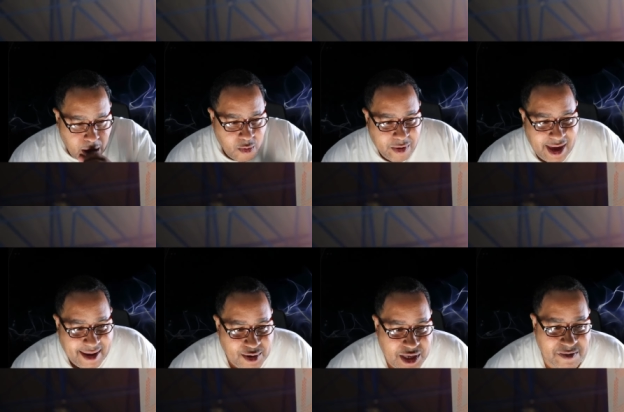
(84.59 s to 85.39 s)
We're
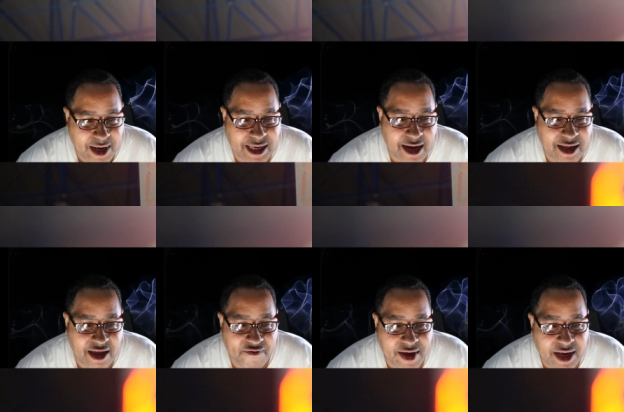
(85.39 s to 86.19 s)
able to mix our
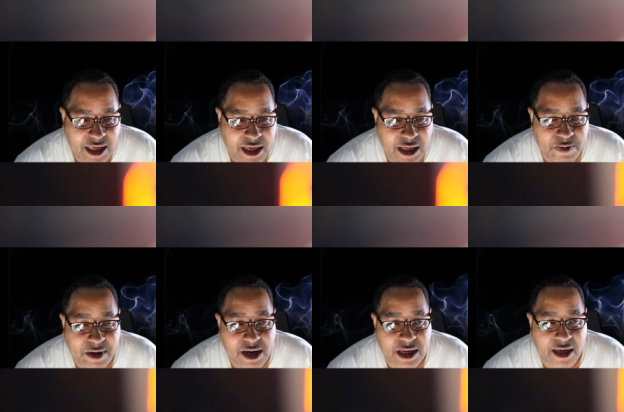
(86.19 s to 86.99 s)
defenses
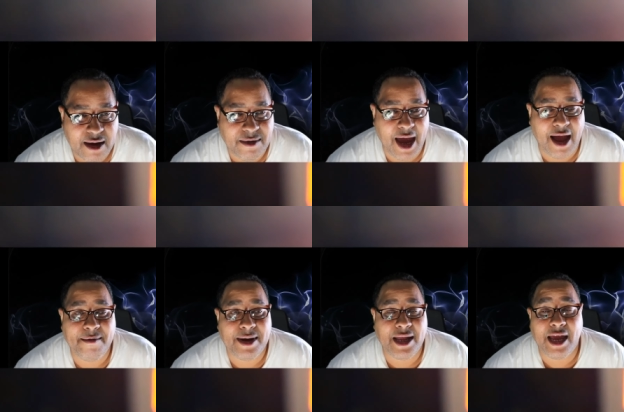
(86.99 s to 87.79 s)
because of him. Yeah, I
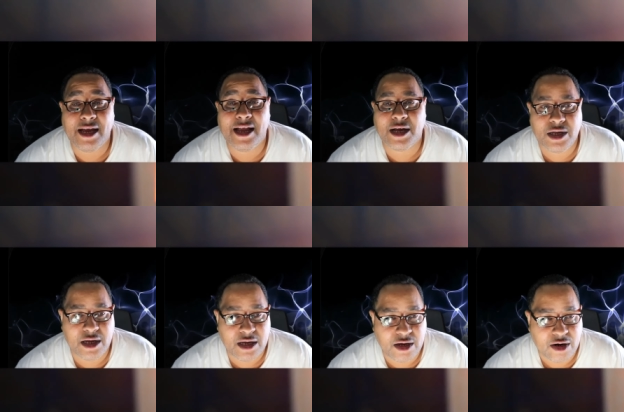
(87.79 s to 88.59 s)
mean, they can
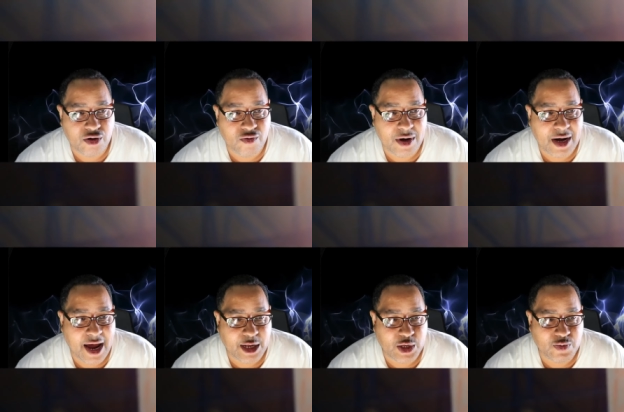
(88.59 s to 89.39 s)
actually, you know, do a
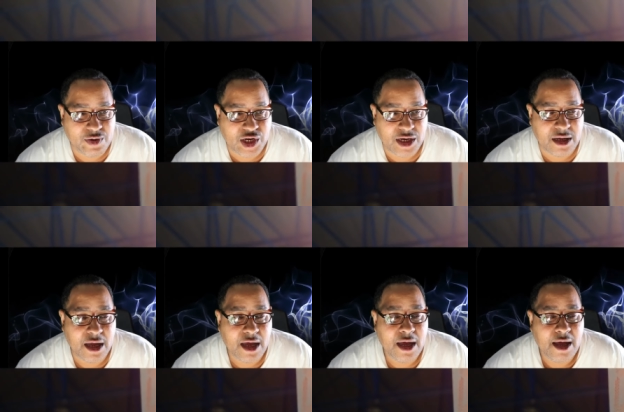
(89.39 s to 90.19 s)
lot of switching
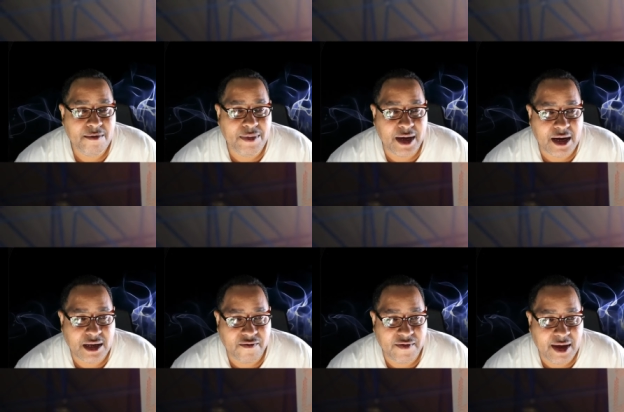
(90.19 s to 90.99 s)
because
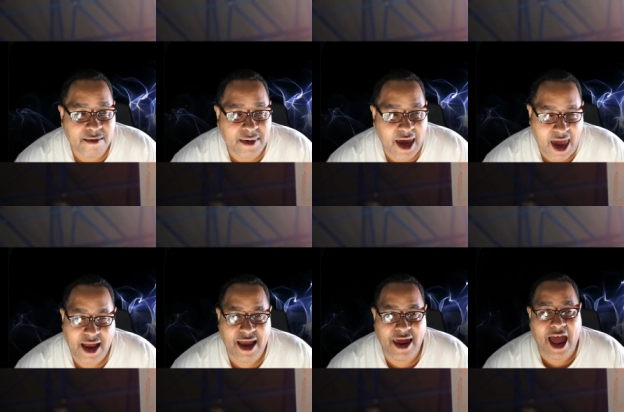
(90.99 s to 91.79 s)
of him.
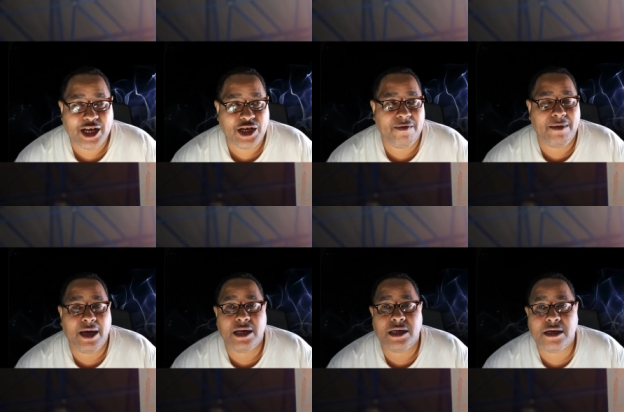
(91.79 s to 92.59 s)
And it actually
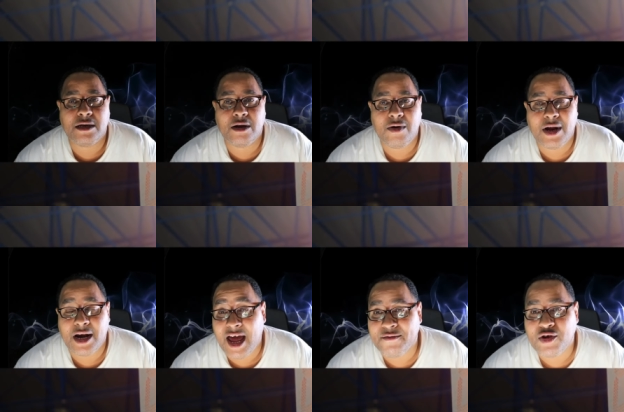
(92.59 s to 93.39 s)
makes, you know, a
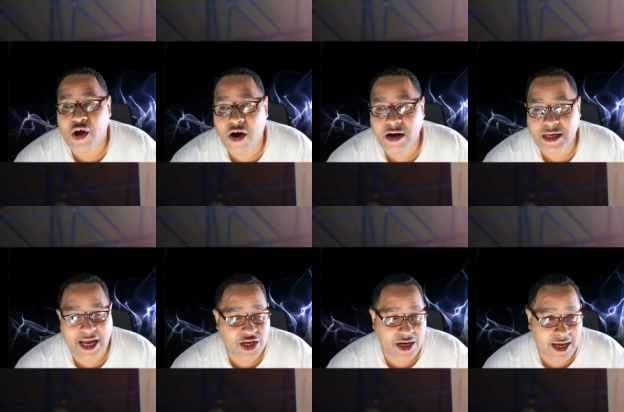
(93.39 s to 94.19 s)
lot of guards
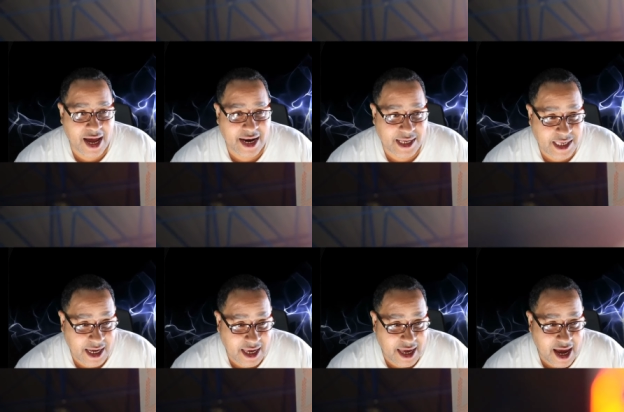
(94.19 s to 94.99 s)
actually kind of
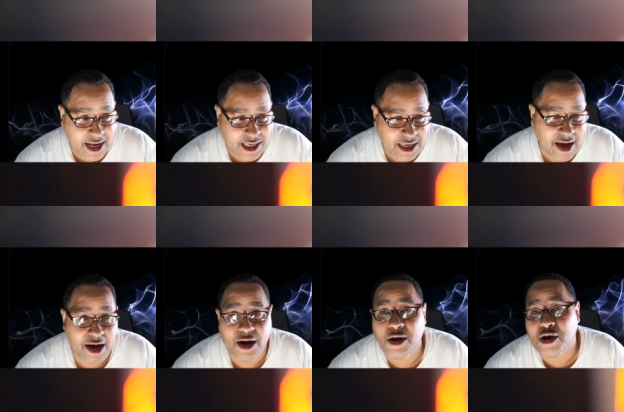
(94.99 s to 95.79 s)
second guess. You got to
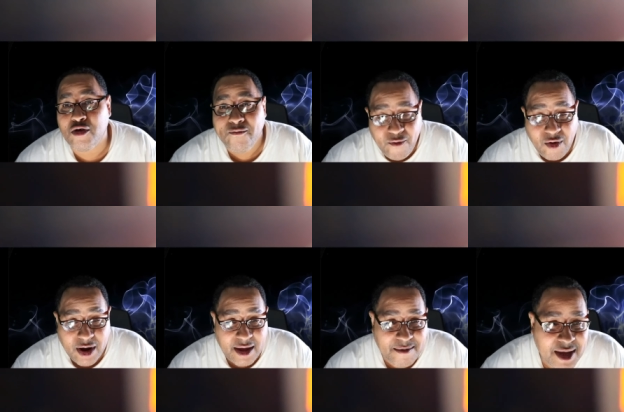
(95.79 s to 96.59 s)
look for
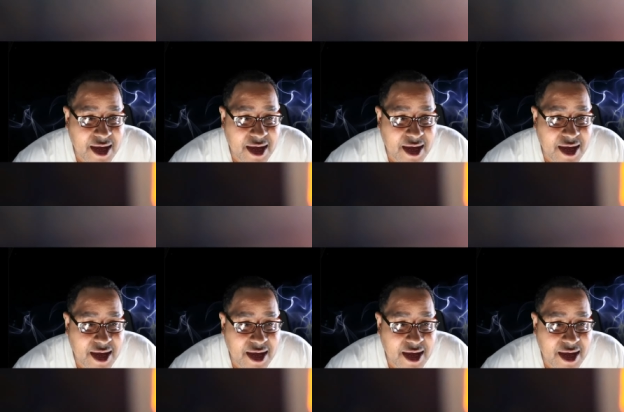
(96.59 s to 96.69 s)
him